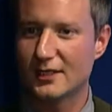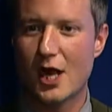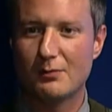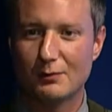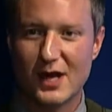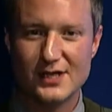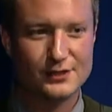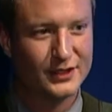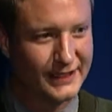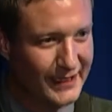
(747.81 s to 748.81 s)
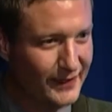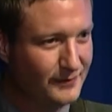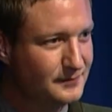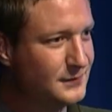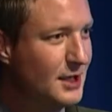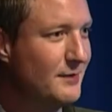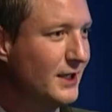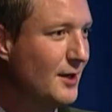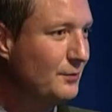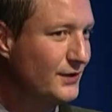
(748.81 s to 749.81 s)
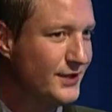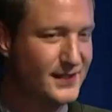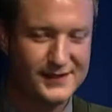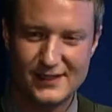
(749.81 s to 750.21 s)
compromiser again, coming up with this.